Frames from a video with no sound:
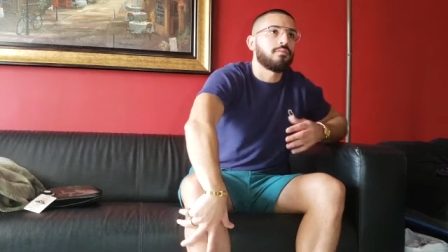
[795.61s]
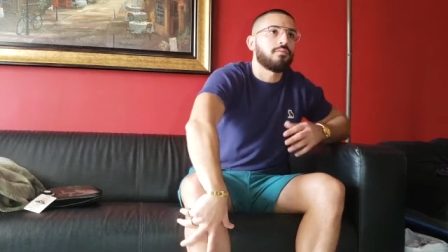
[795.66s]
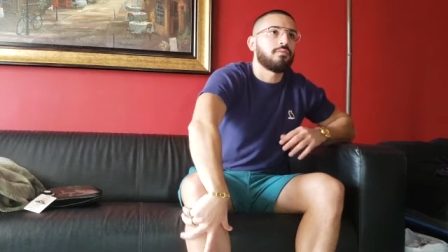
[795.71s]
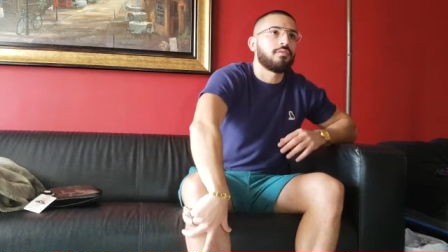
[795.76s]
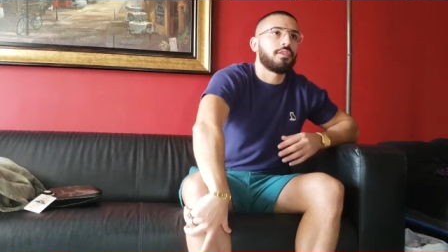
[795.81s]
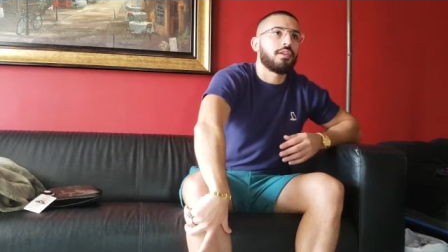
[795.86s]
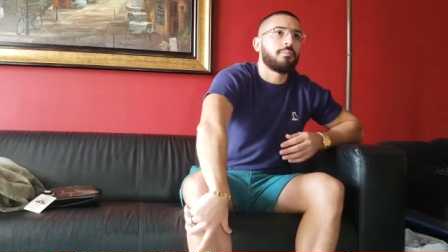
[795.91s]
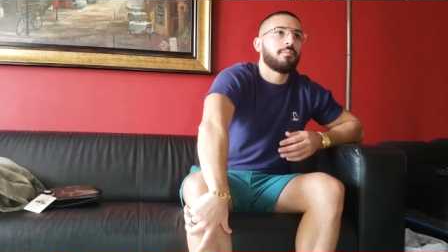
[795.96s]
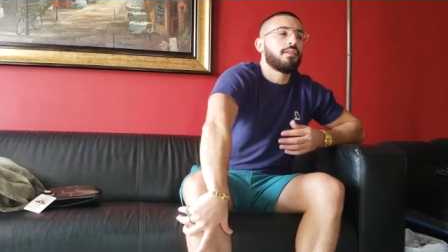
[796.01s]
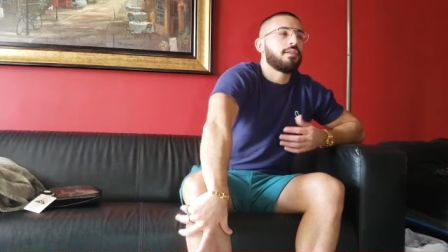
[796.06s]

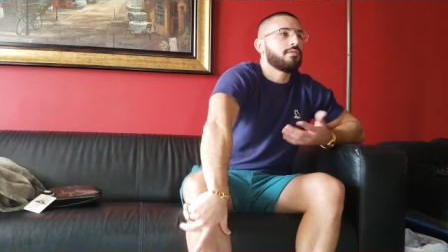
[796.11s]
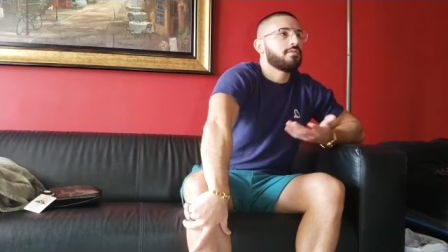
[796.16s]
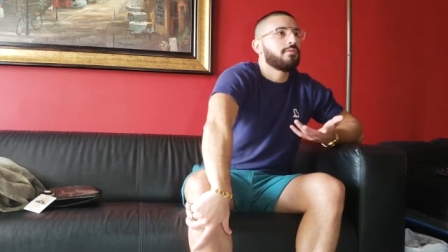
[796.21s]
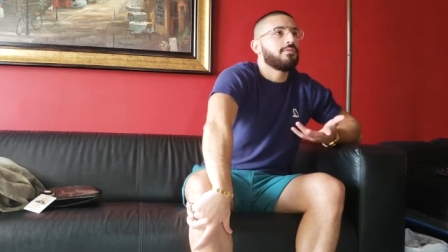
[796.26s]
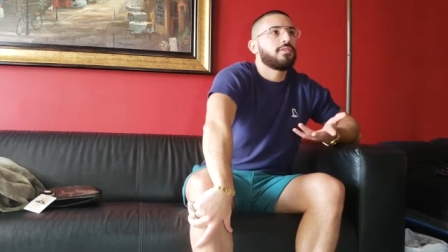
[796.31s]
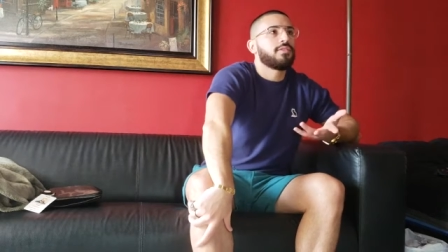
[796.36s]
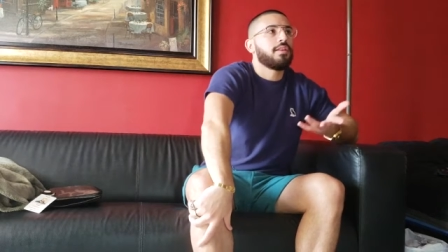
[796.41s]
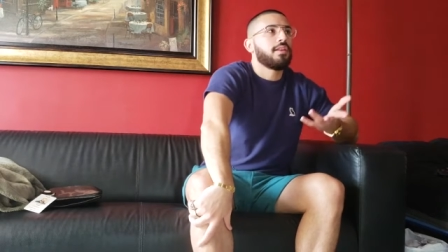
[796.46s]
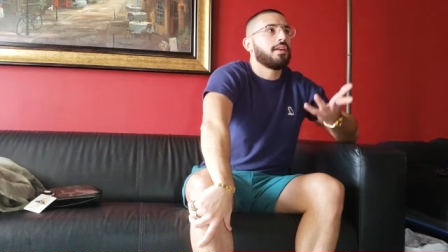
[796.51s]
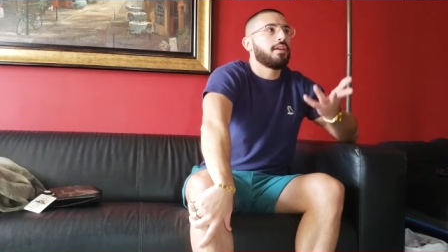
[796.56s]
Yeah, like so
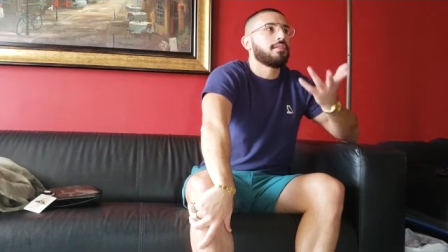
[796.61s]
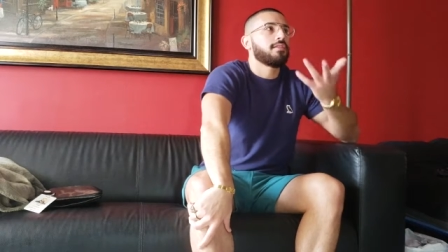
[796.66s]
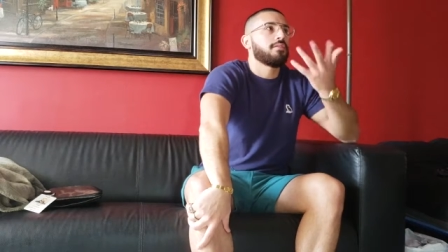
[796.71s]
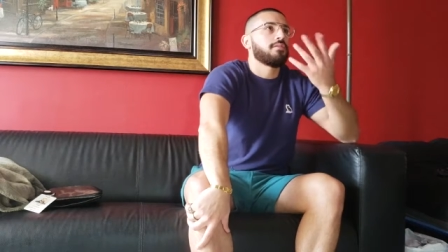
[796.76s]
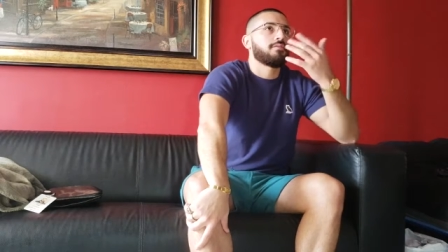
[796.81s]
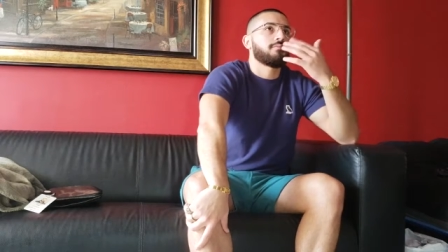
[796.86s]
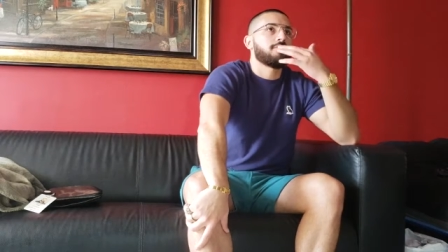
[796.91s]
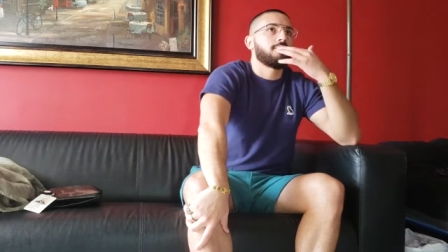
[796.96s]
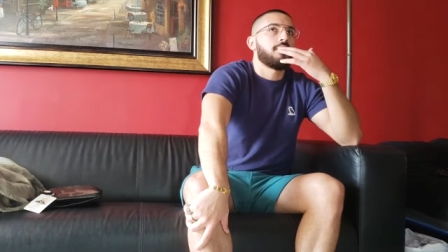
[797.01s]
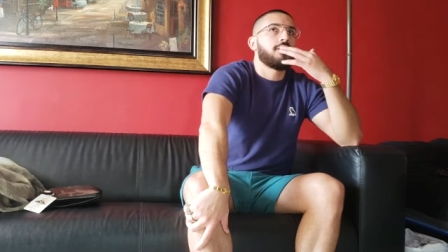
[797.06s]
for like I
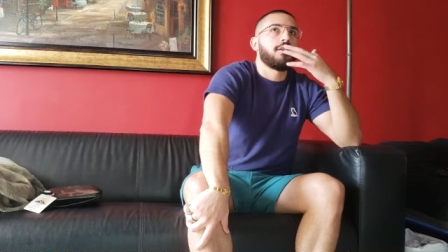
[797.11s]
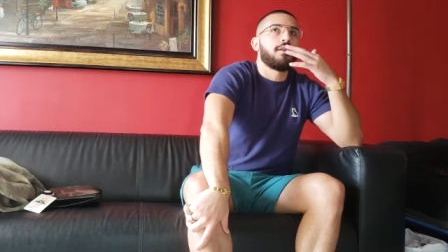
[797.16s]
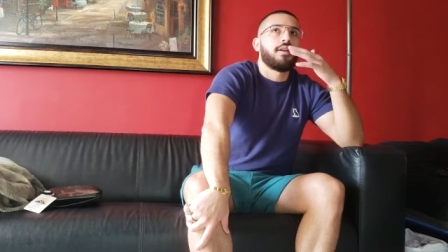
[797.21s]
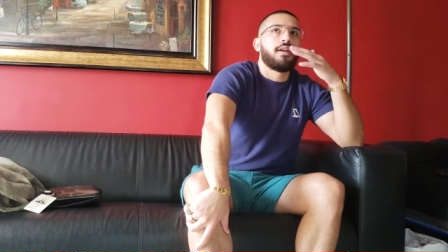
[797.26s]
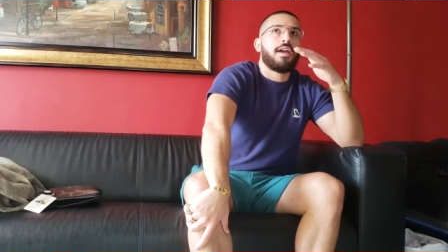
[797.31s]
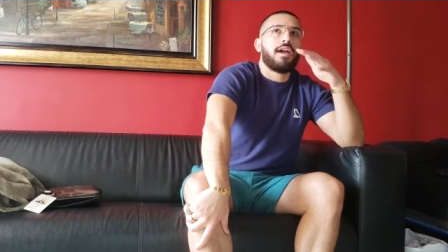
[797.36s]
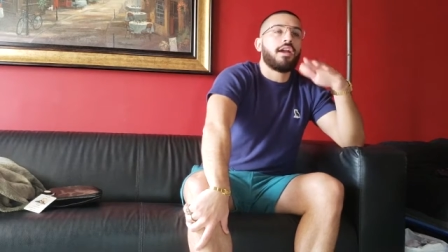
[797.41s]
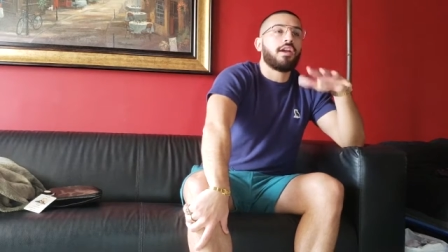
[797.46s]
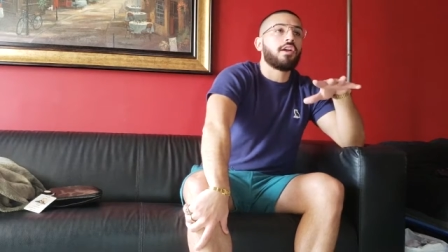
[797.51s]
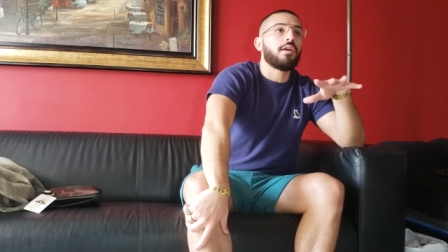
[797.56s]
look,
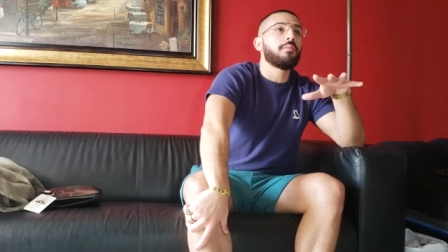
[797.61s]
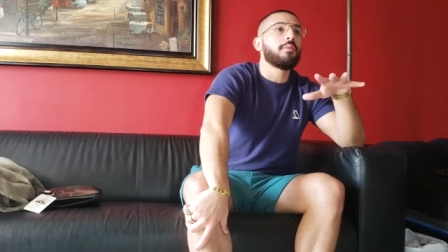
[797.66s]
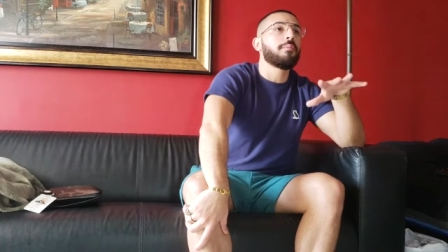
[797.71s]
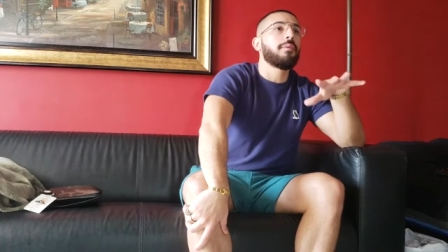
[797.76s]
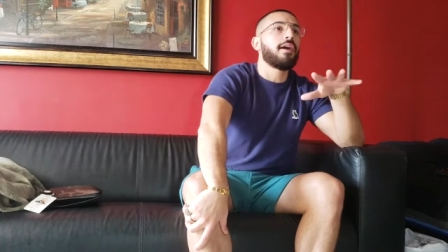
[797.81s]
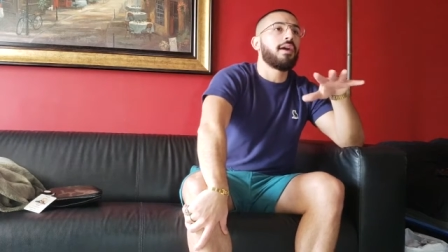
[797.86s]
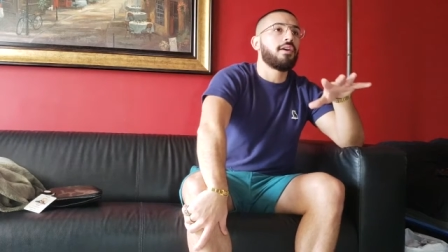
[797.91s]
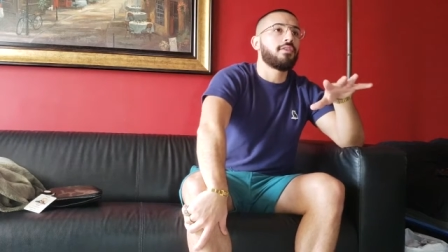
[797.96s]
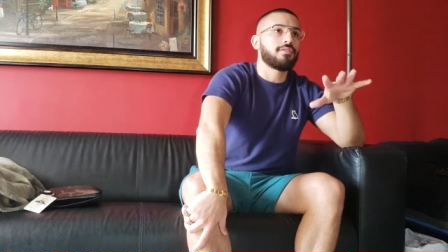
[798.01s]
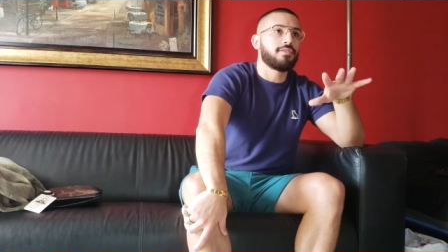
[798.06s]
I come in my
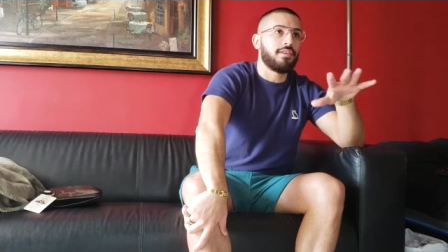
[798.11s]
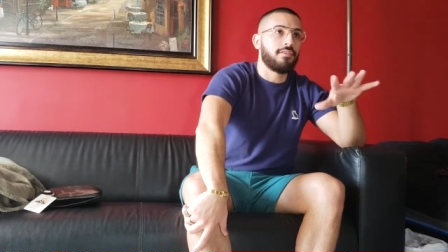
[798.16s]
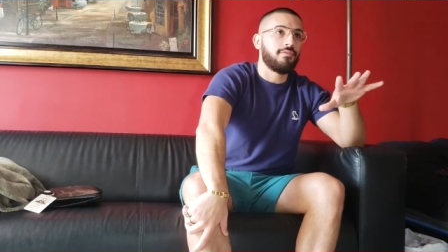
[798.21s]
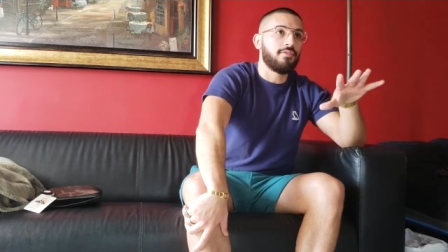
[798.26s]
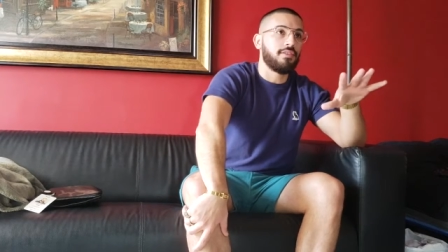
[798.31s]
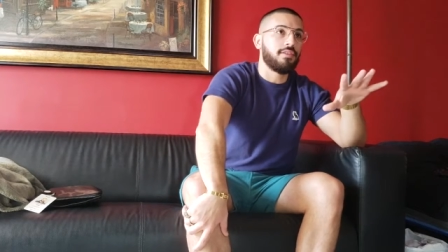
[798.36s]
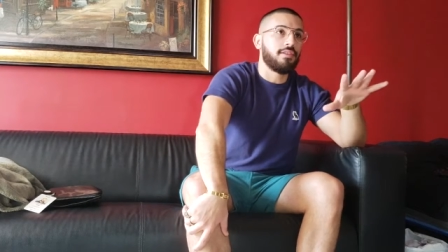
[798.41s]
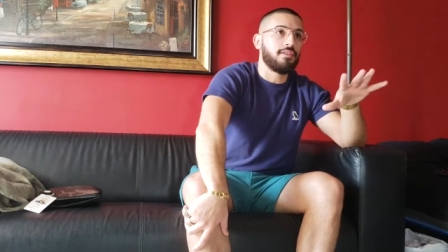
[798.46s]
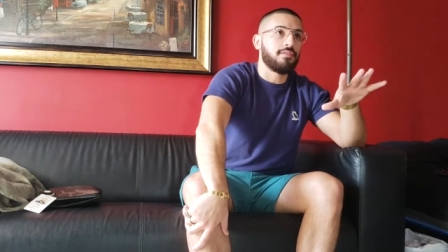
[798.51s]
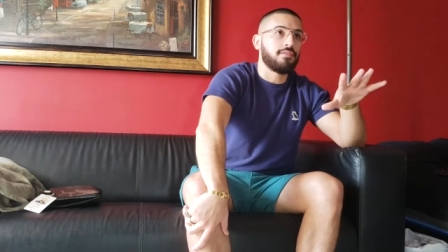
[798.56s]
house every
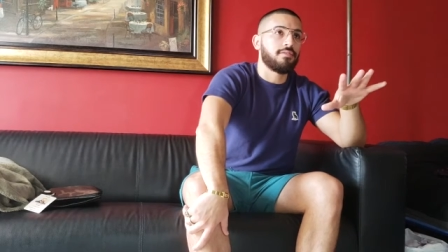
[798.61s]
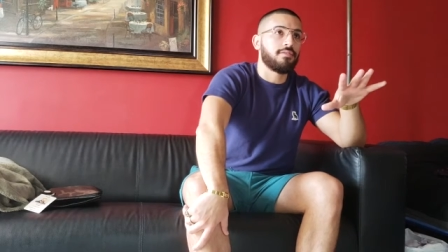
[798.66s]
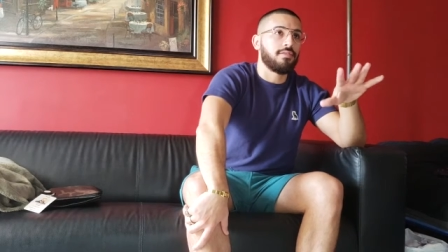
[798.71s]
day,